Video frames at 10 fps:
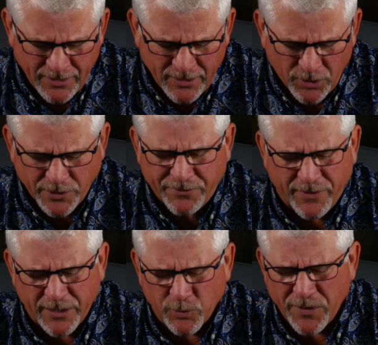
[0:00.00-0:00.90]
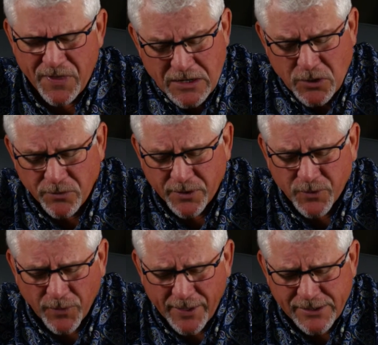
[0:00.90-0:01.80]
Holy Father, we thank you that
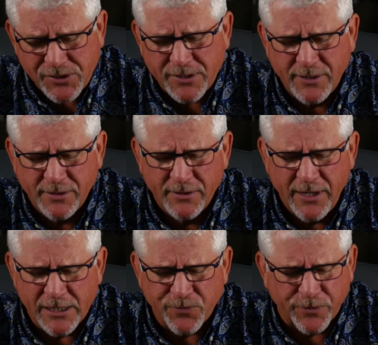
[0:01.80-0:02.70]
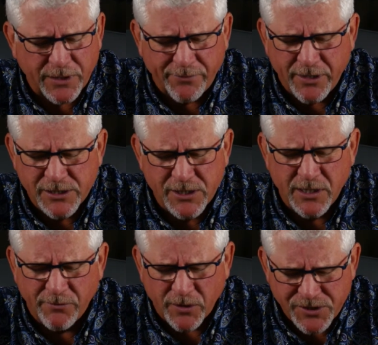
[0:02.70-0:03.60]
Christ has forgiven us
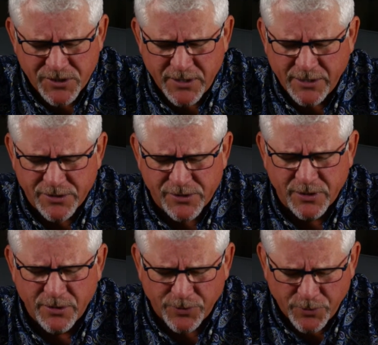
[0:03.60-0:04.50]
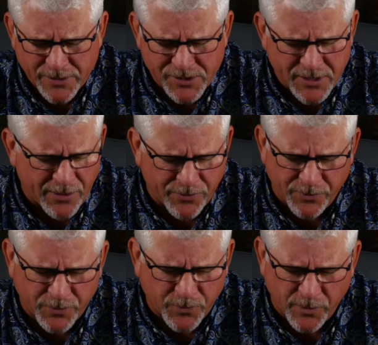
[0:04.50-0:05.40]
of our sins through his death
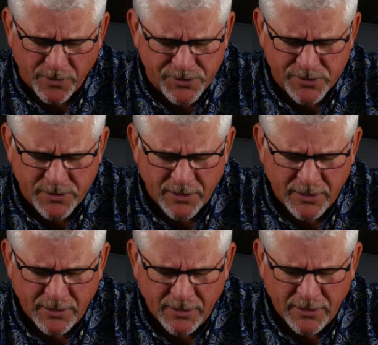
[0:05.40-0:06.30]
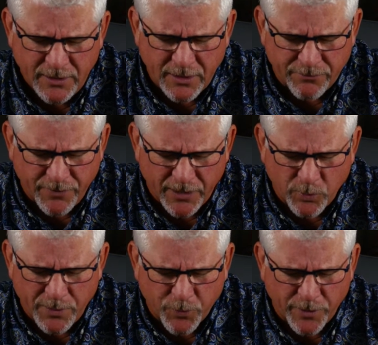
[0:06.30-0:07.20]
on the cross. And Father,
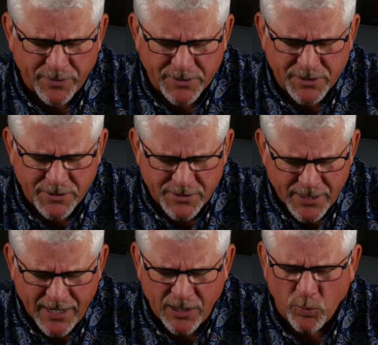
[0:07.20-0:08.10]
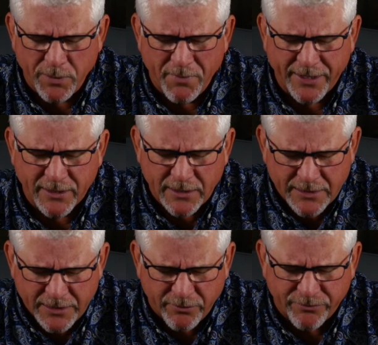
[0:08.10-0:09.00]
we pray that today we might
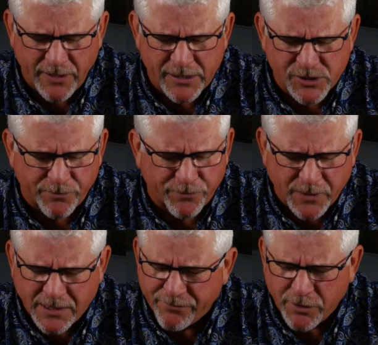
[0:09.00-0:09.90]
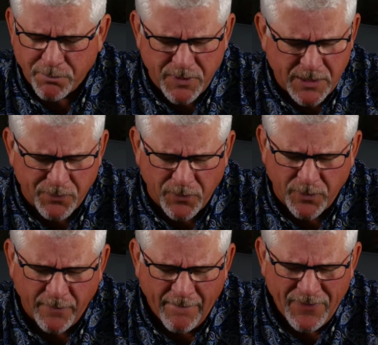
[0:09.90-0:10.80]
live as a forgiven
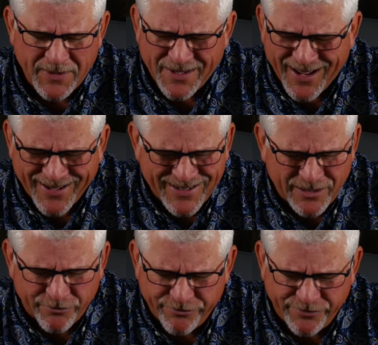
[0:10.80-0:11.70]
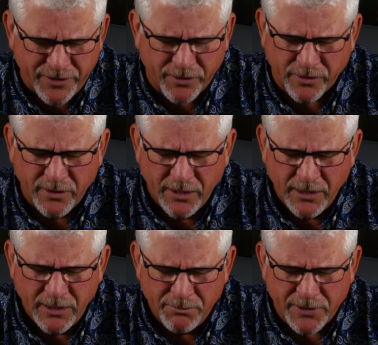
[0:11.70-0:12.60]
people, not in fear,
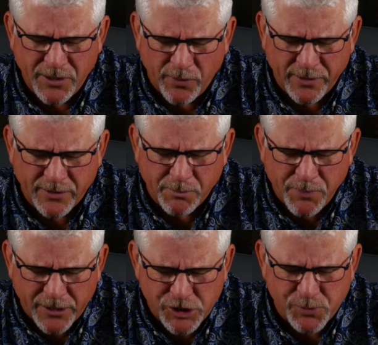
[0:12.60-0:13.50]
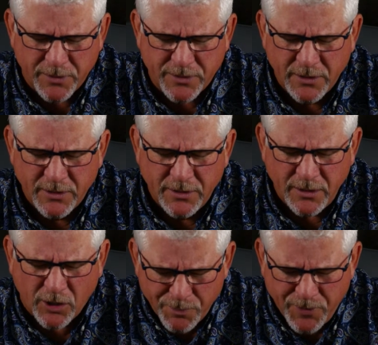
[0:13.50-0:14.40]
but knowing that punishment,
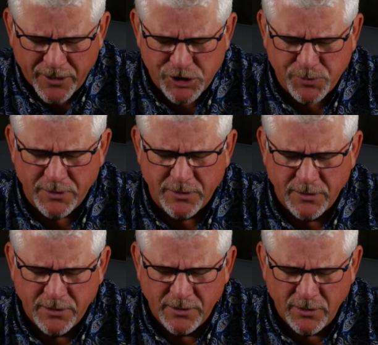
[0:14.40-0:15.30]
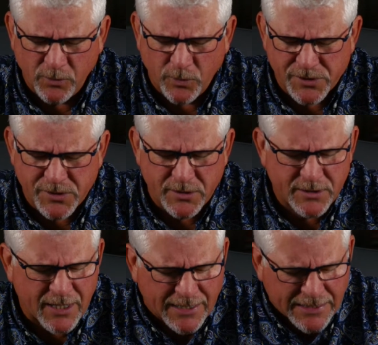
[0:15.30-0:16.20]
our punishment, was
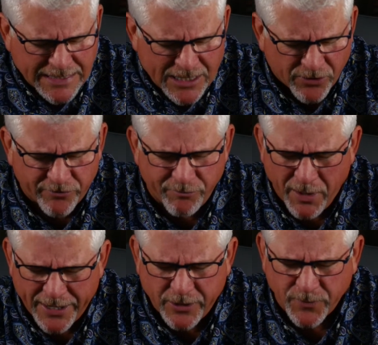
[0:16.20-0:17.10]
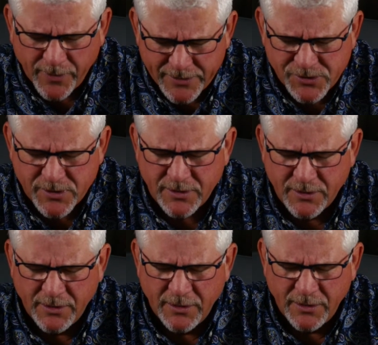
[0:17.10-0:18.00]
taken care of by Christ.
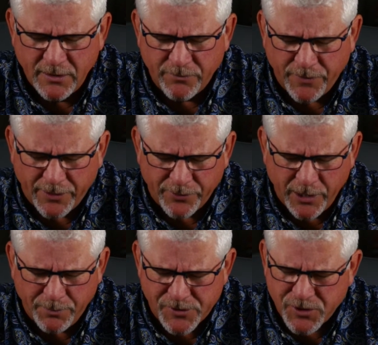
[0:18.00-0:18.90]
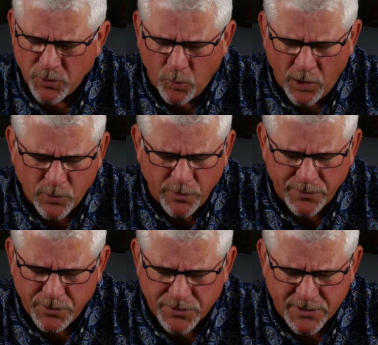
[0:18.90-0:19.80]
And Father, help us to walk
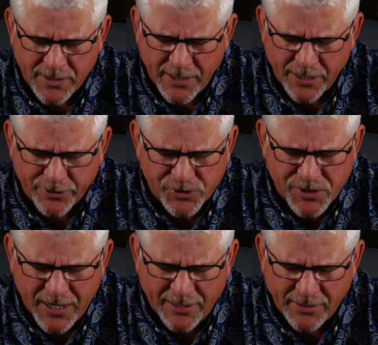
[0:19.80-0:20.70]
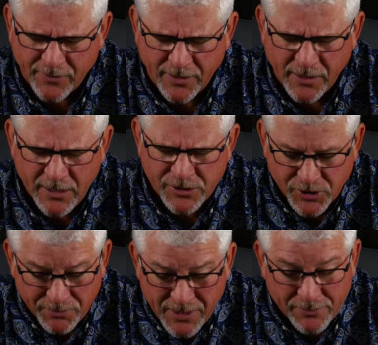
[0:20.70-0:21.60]
with you today, understanding that
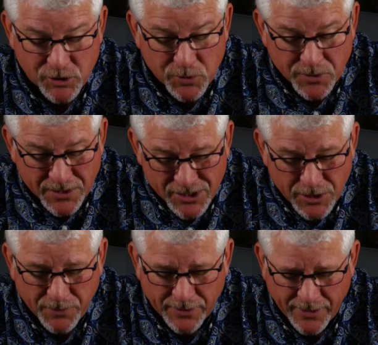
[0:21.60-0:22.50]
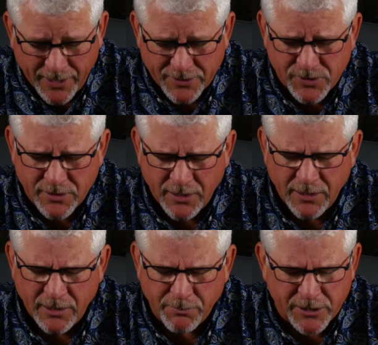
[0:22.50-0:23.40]
sometimes you discipline us,
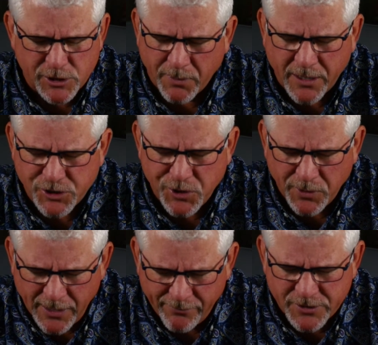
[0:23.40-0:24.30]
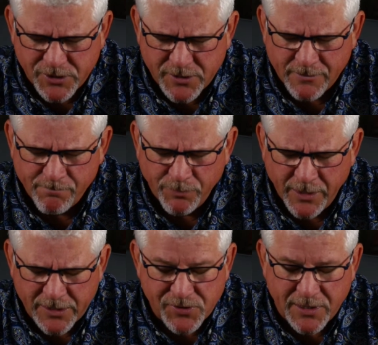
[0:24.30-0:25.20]
but it's because you love us.
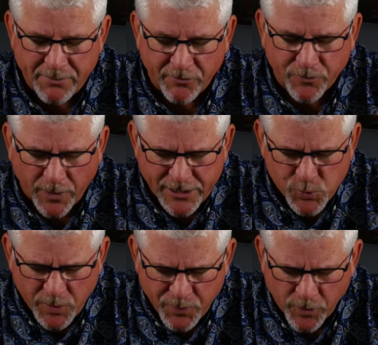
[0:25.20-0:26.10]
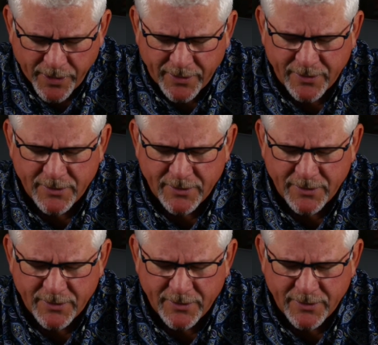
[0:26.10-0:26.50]
It's in the name of Christ we pray.